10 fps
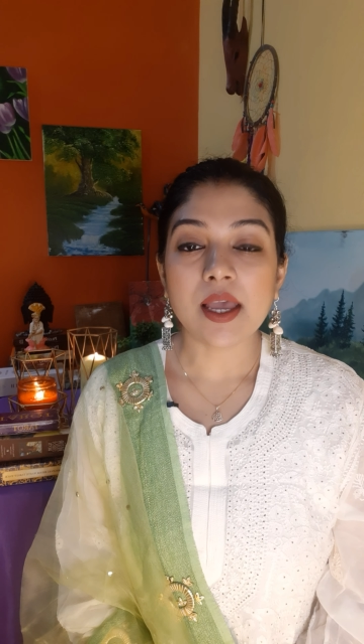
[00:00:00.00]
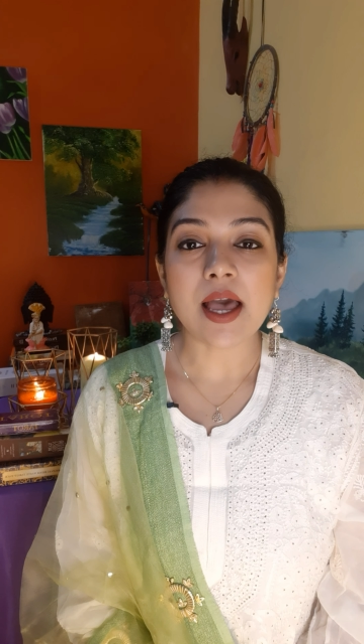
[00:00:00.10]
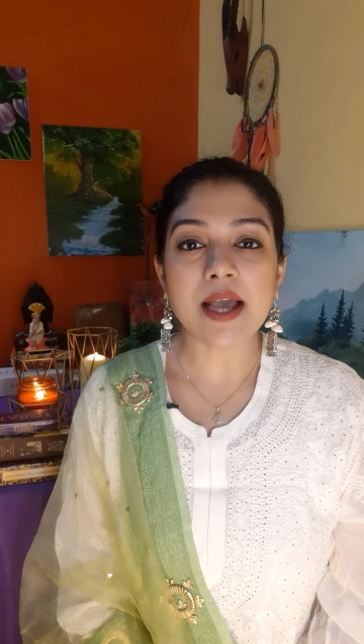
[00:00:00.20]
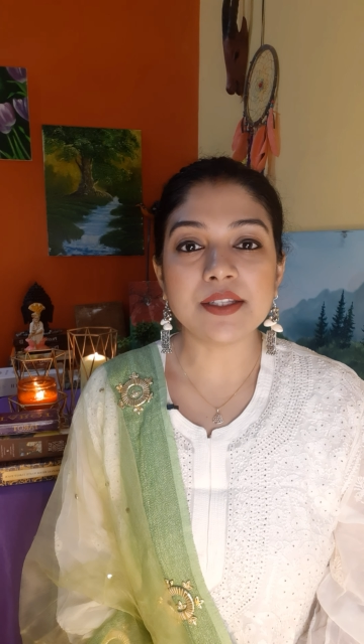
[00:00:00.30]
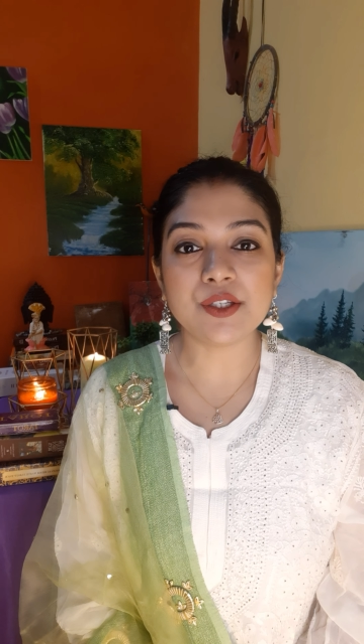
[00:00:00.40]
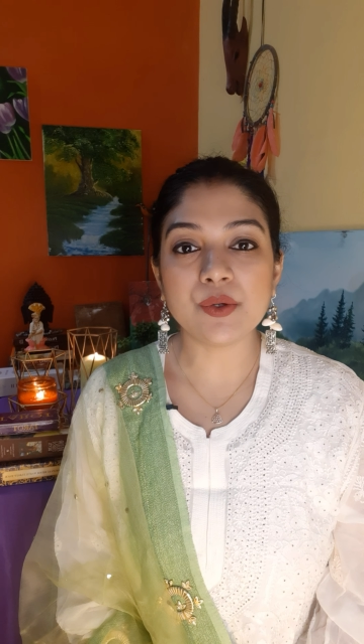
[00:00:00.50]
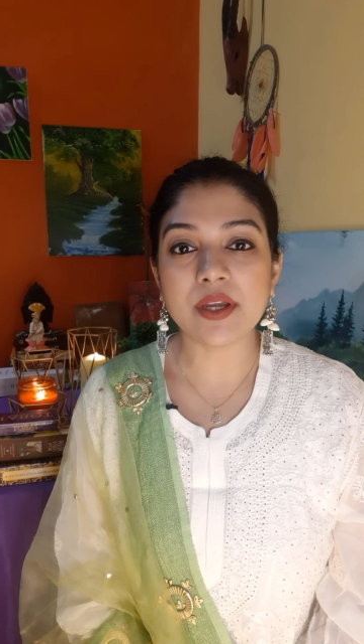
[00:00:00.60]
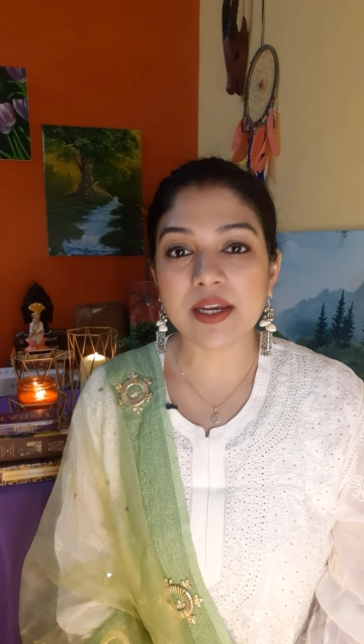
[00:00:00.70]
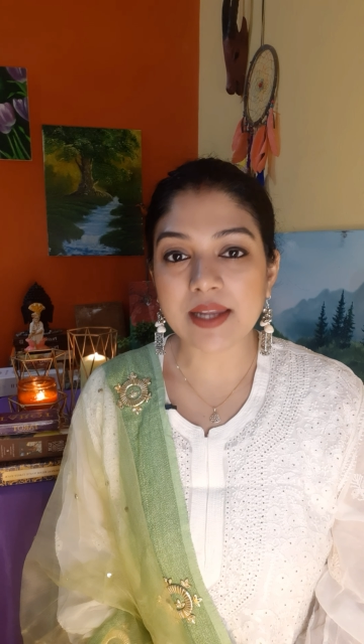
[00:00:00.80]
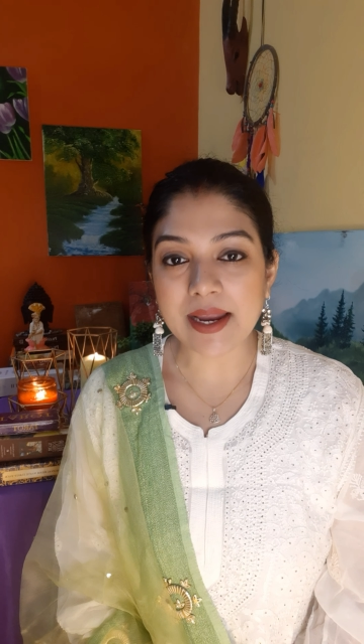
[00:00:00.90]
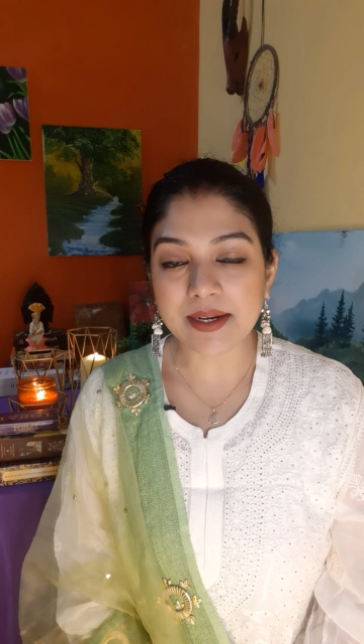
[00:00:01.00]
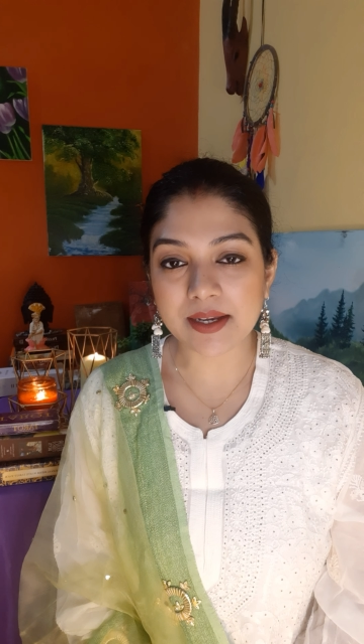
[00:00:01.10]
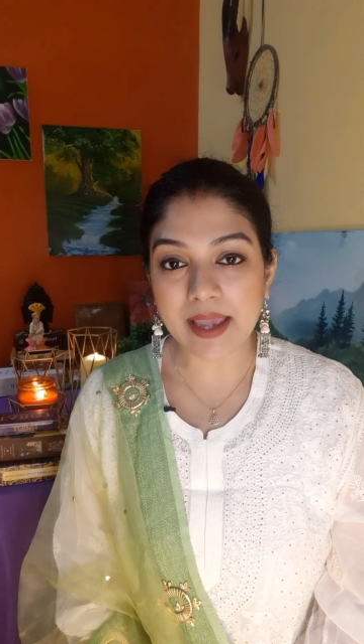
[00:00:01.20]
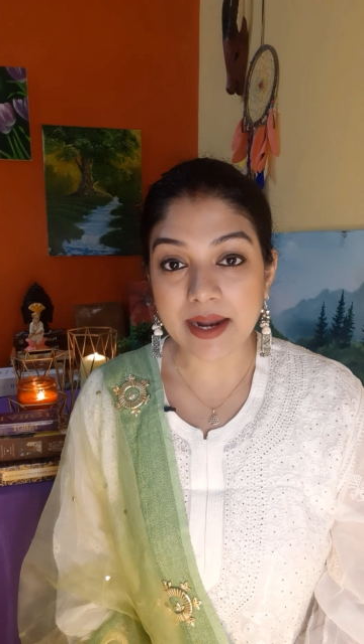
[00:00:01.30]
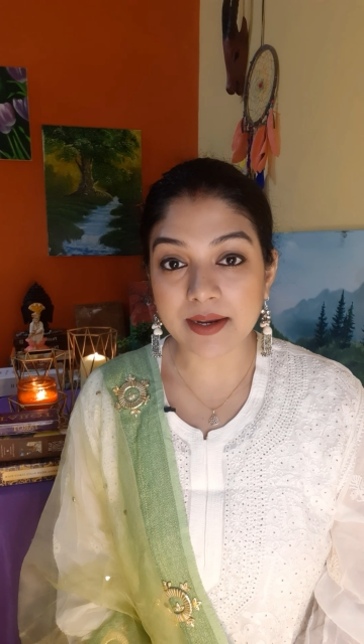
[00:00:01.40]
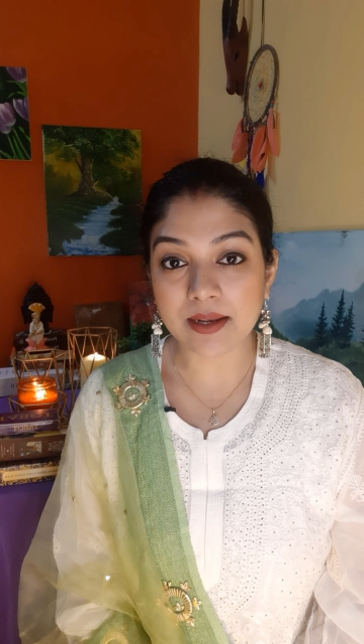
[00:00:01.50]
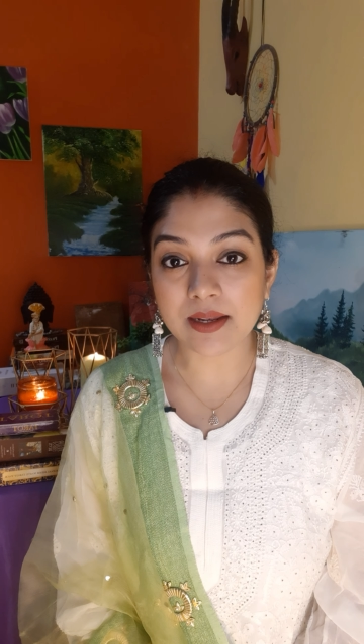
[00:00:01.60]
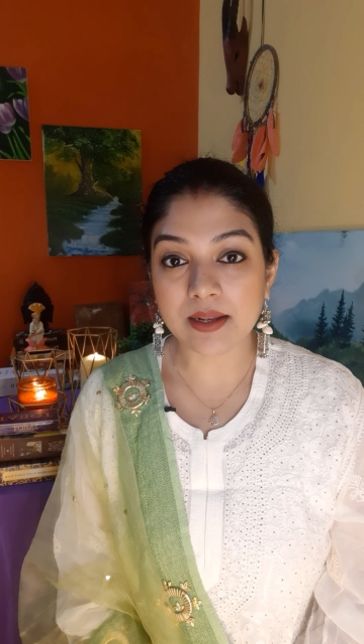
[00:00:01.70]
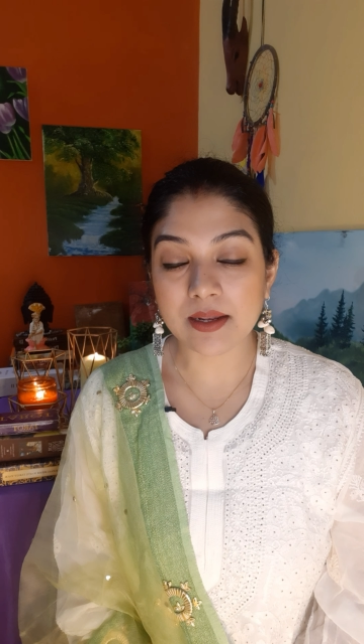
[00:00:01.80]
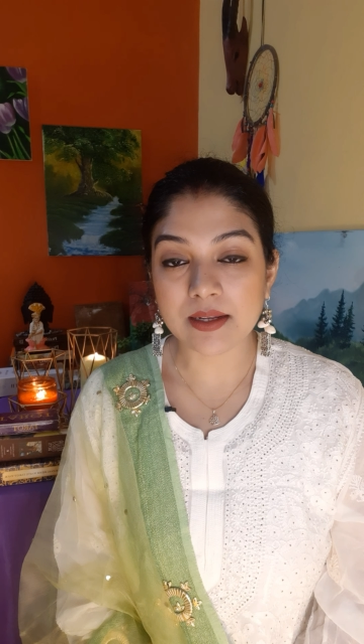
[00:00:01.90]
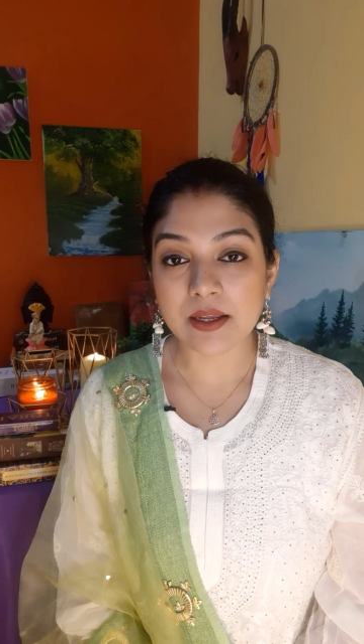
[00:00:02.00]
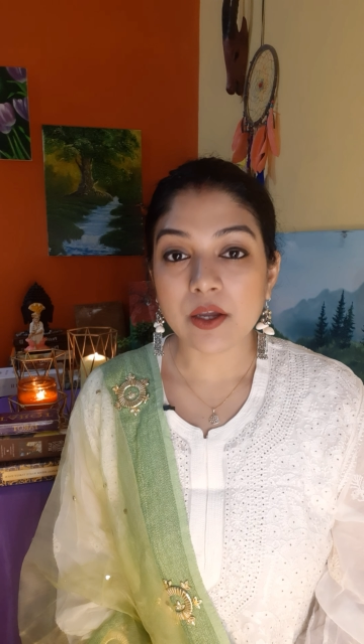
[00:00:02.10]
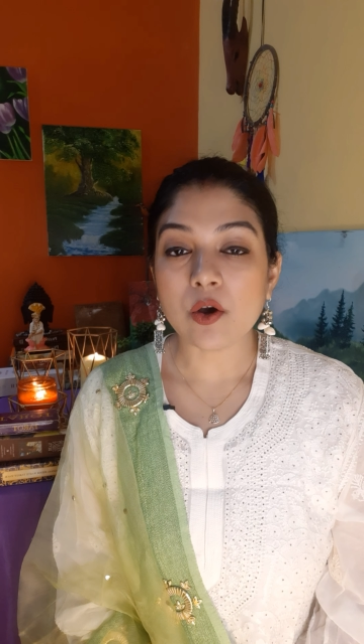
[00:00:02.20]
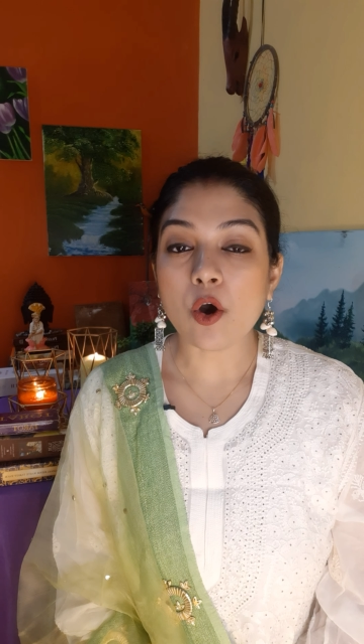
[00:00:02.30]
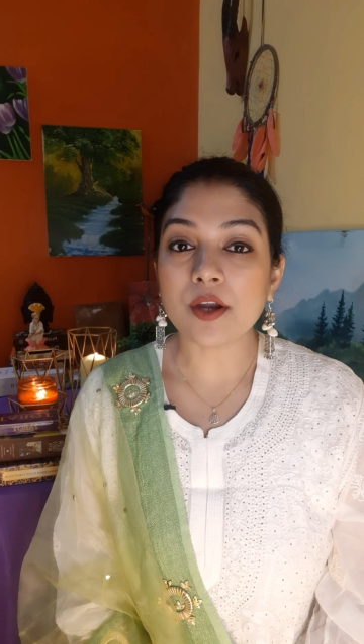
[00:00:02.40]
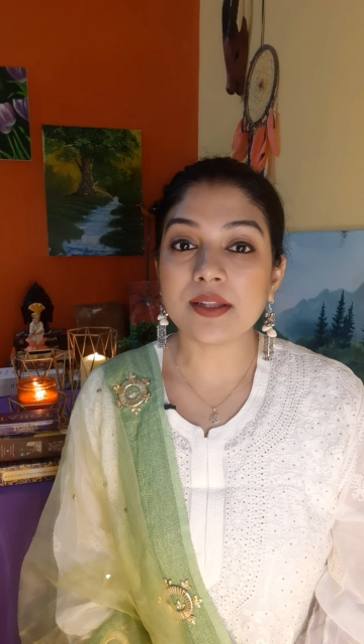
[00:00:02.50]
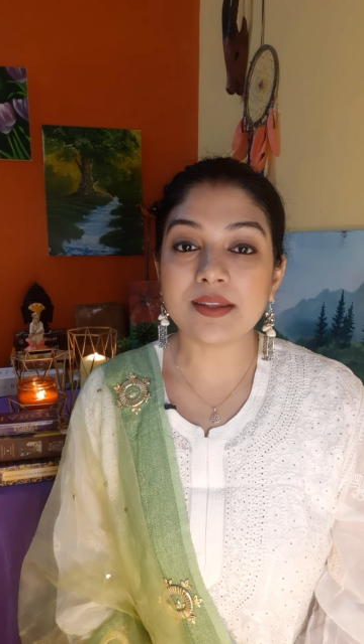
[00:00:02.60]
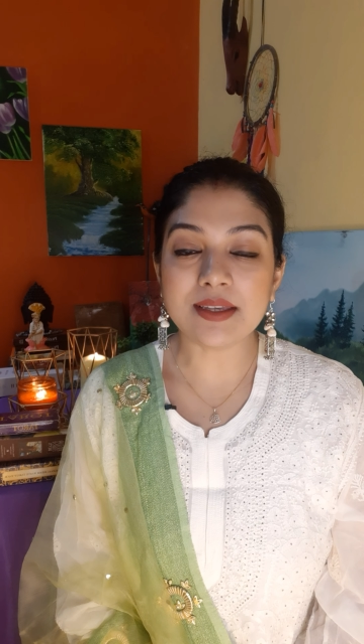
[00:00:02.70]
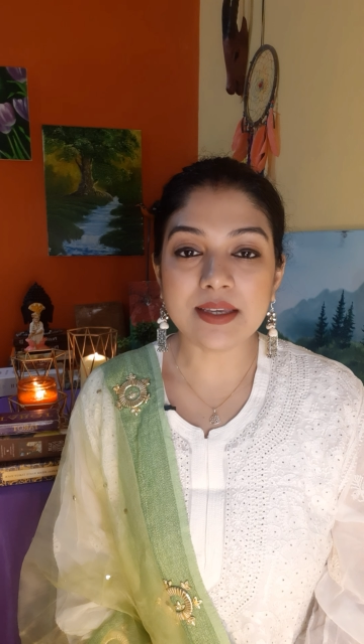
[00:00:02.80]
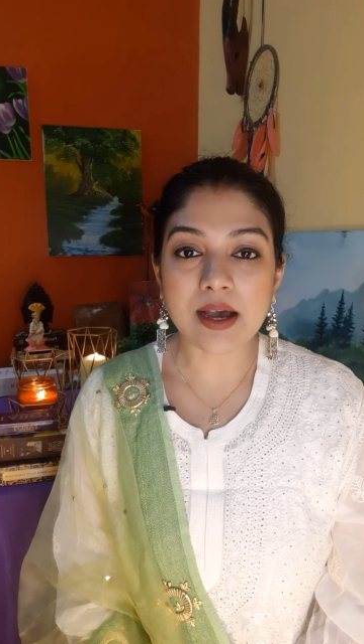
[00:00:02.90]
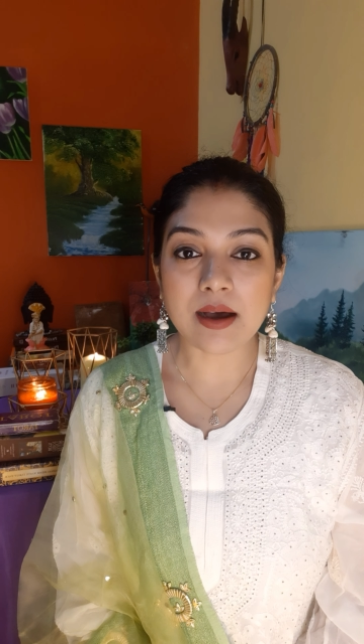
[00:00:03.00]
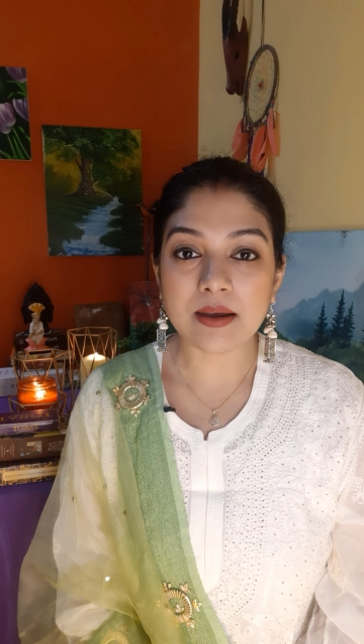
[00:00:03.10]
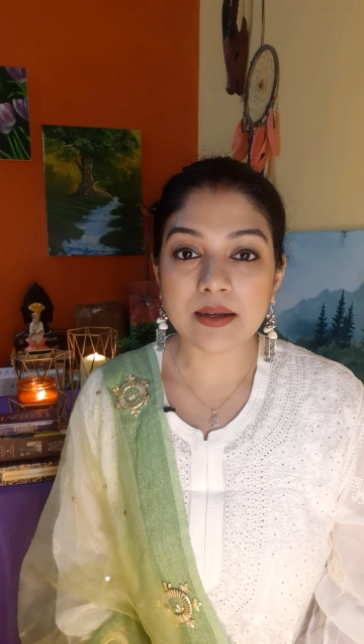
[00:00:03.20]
Either you can light a candle or diya.